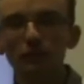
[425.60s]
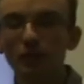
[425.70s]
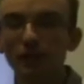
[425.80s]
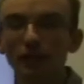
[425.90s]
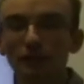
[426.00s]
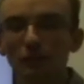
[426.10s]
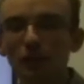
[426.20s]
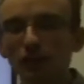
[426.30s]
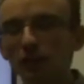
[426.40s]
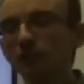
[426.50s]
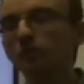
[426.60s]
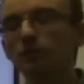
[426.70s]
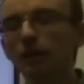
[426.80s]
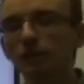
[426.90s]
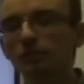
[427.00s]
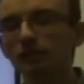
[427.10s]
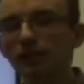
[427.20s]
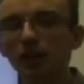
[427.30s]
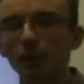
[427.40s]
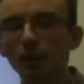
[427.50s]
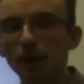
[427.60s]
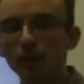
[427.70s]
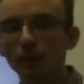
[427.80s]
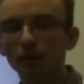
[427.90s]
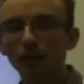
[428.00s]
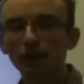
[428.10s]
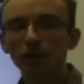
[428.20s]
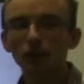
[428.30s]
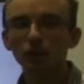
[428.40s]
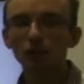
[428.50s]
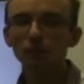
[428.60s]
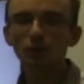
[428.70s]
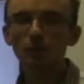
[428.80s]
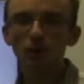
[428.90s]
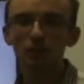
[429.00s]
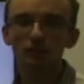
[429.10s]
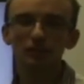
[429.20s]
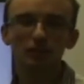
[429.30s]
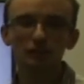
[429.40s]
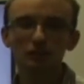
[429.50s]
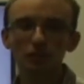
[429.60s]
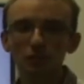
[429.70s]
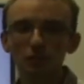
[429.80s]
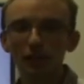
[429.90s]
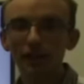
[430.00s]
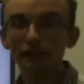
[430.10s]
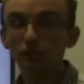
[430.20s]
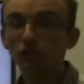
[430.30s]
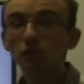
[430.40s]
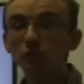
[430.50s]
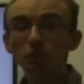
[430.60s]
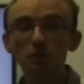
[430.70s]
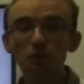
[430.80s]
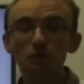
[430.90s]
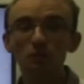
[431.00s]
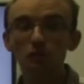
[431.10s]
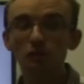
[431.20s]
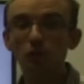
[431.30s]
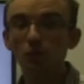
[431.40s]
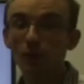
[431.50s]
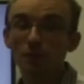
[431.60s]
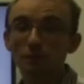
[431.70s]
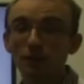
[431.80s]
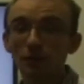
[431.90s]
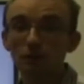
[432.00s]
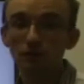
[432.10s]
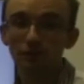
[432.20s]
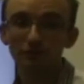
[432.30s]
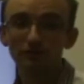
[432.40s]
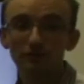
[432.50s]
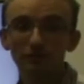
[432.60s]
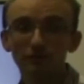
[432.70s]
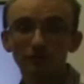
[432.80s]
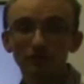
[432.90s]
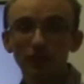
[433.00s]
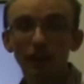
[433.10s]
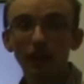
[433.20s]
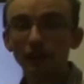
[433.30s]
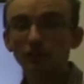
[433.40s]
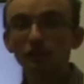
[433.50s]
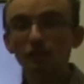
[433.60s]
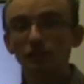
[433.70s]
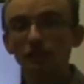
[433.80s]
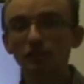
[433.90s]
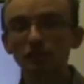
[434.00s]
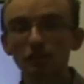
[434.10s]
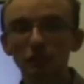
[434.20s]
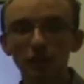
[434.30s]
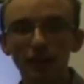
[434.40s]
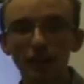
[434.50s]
for if you are going to browse the dark web. Number one, as a do, is do use the Tor web browser. Another do